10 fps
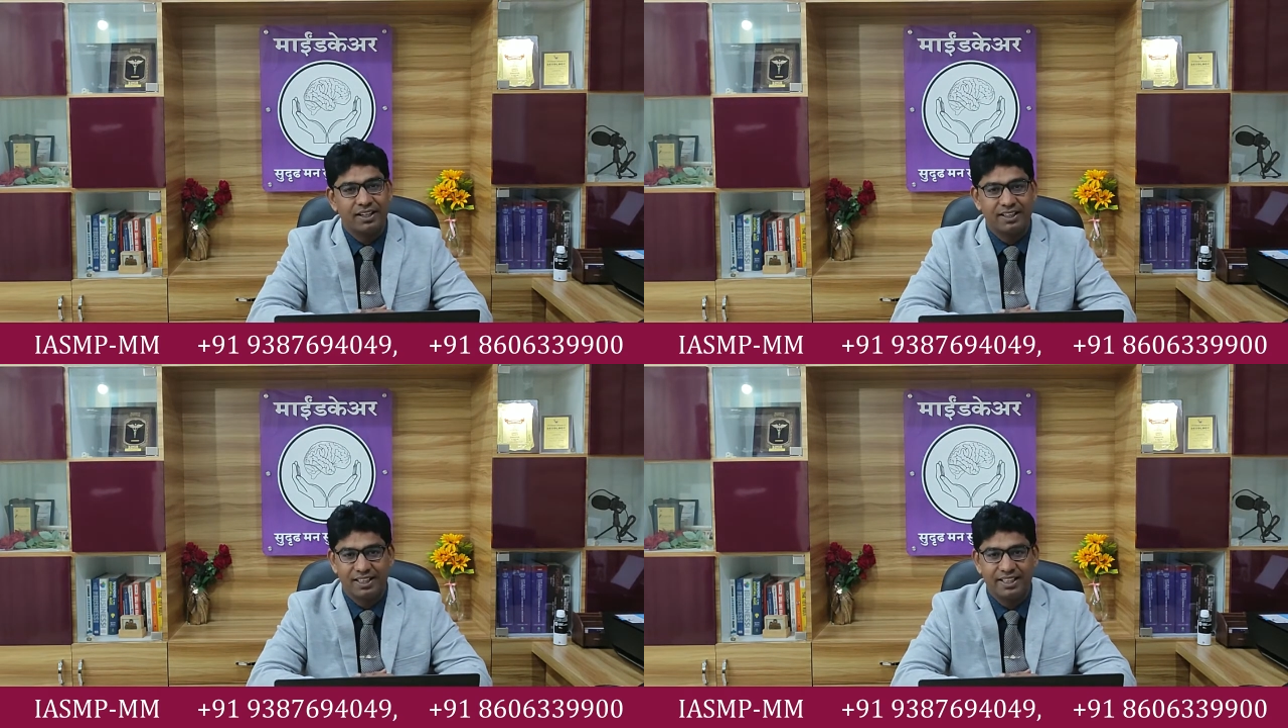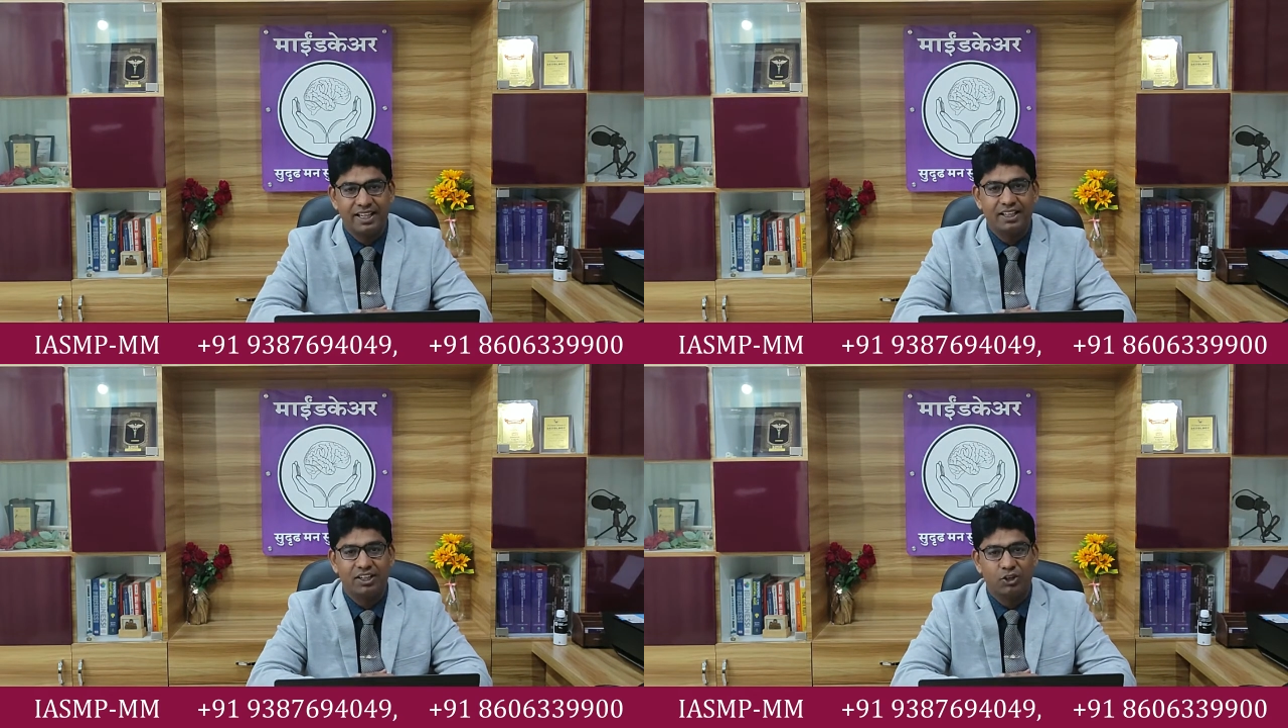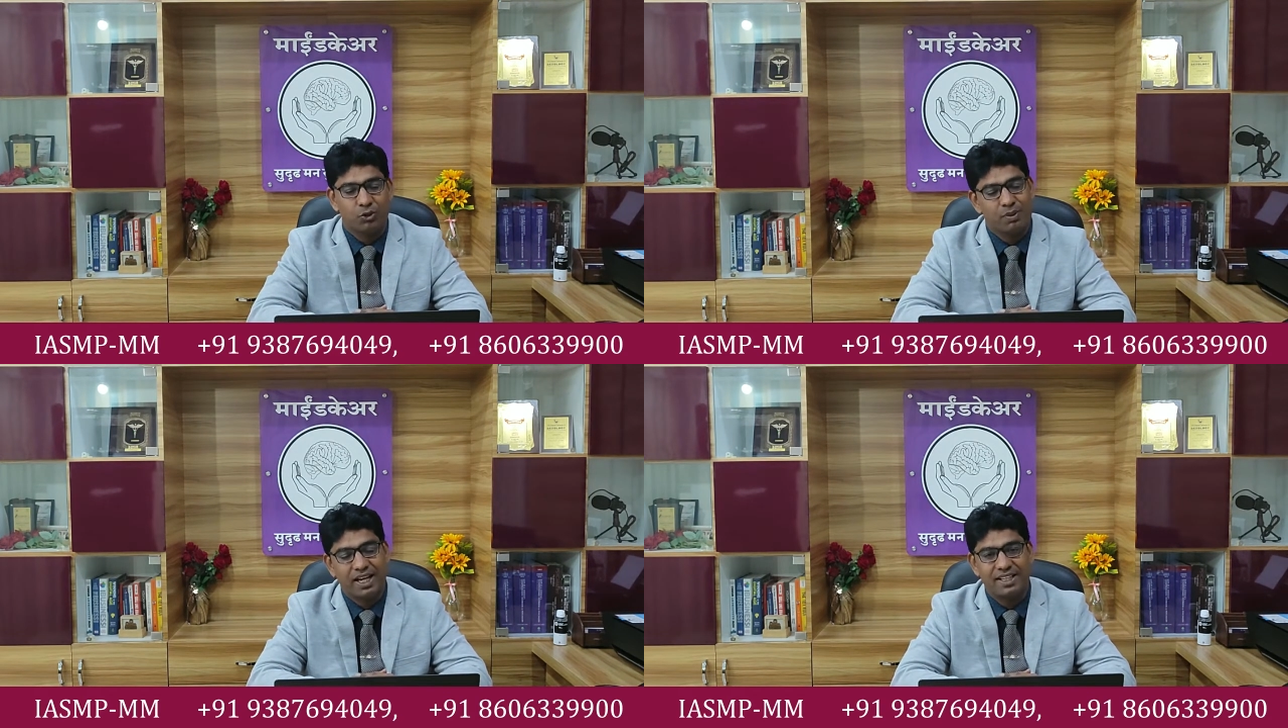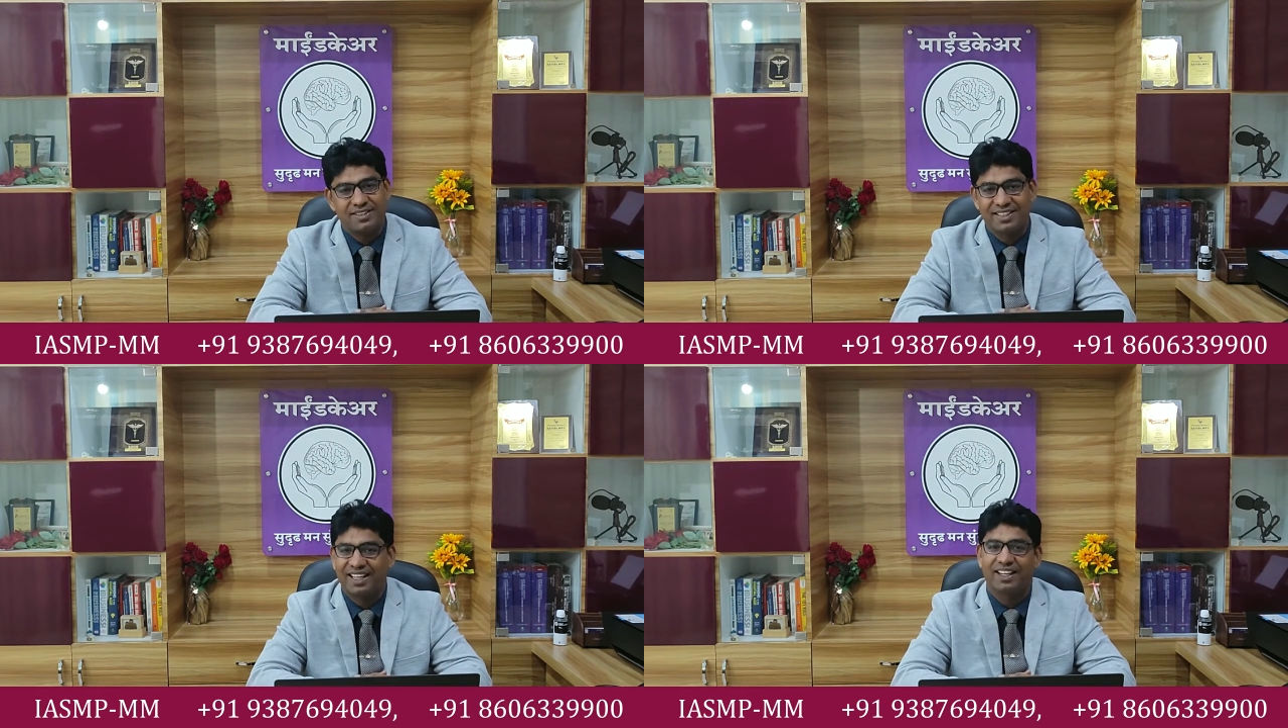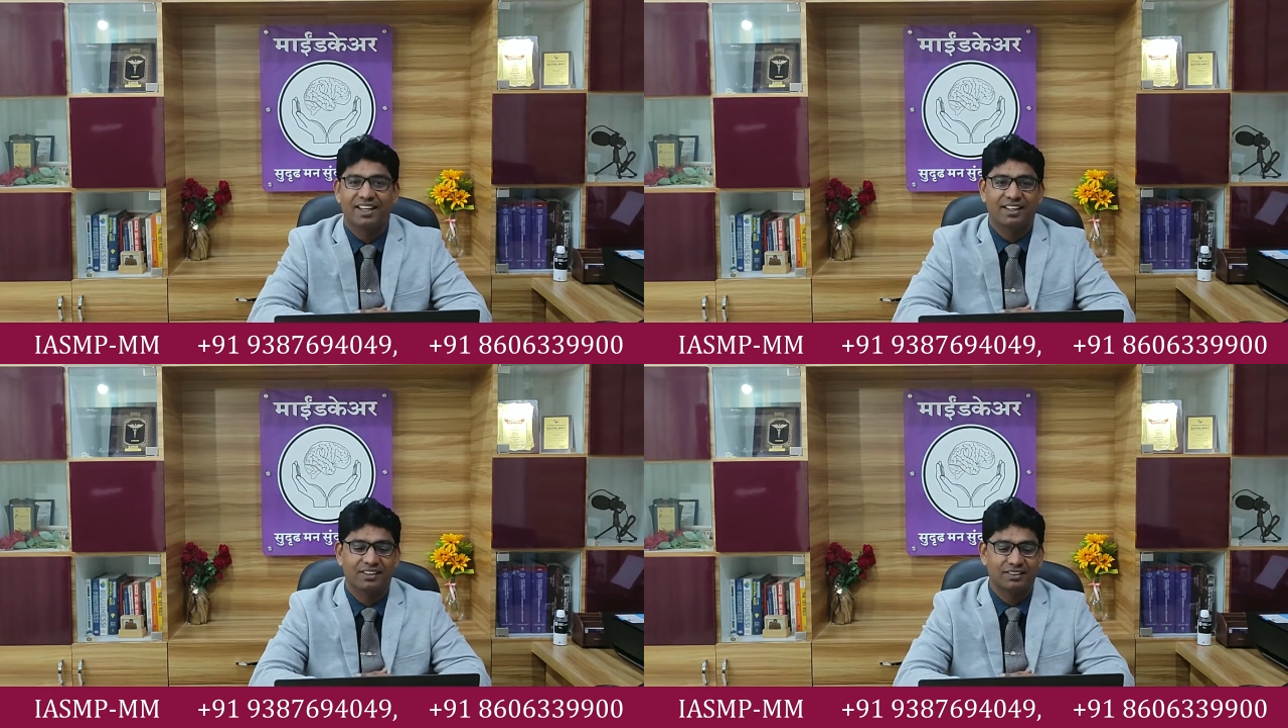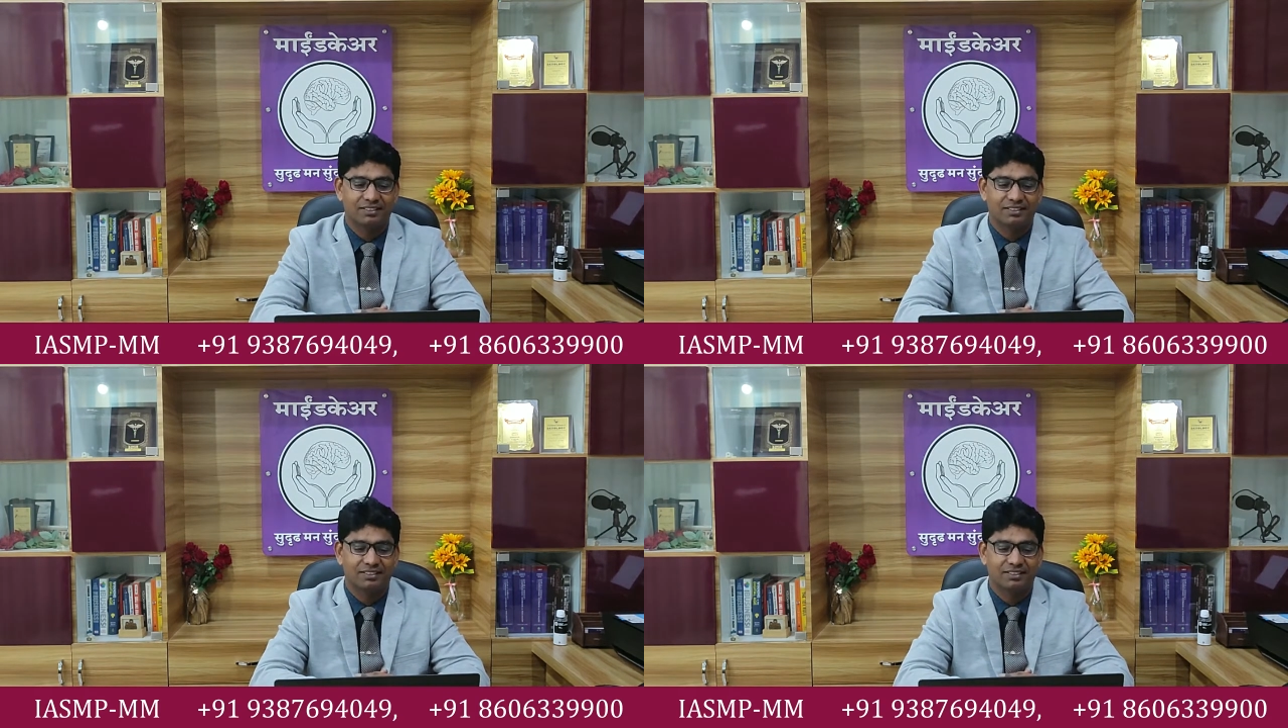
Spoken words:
Till then, goodbye. Take care.